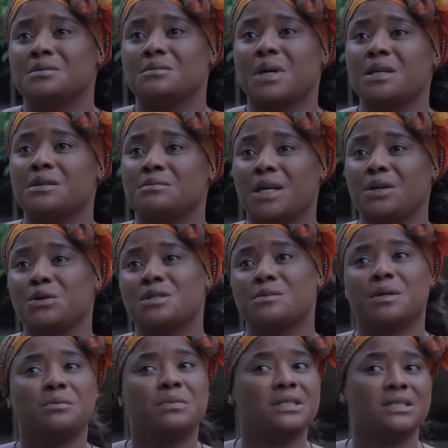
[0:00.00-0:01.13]
My, my
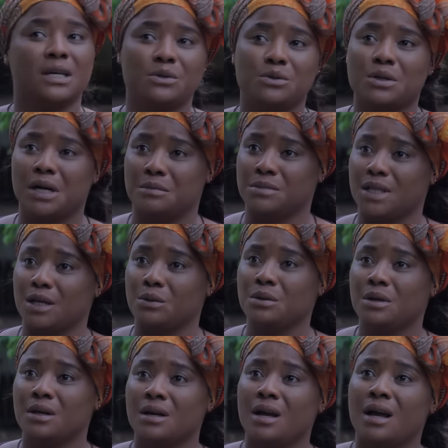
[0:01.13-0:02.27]
husband, please, can you calm down?
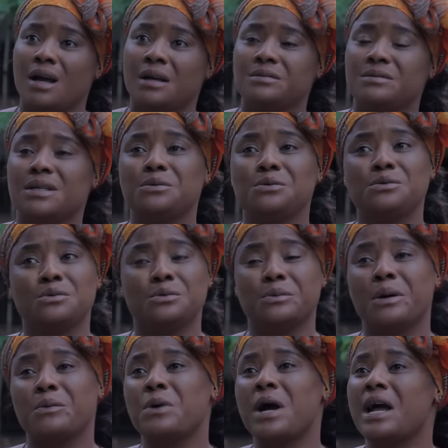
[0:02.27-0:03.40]

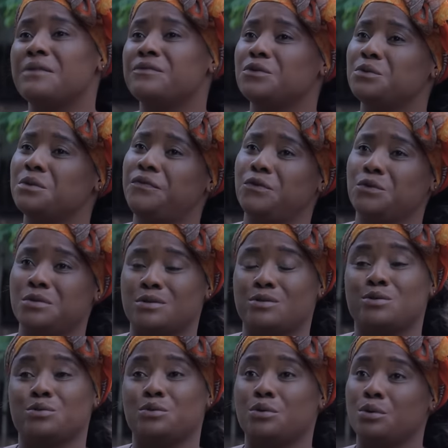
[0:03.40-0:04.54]
Why have you
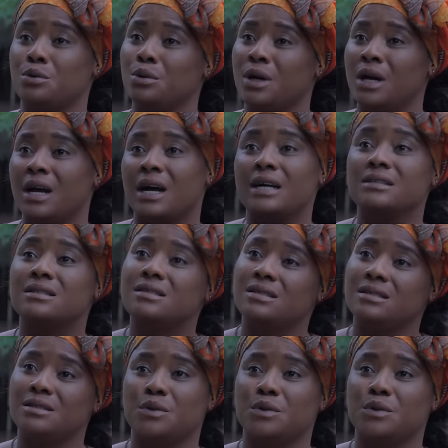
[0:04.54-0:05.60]
refused to go and see the